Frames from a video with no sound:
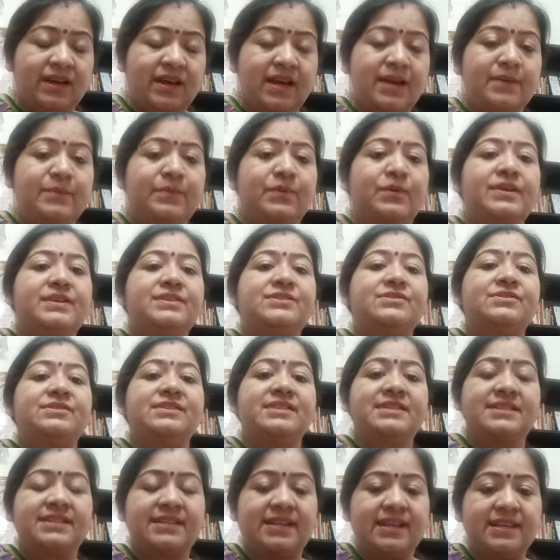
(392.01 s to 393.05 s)
I am going to
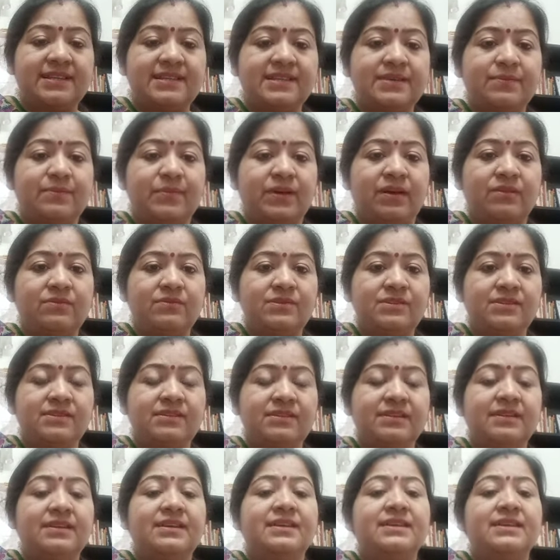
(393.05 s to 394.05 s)
discuss about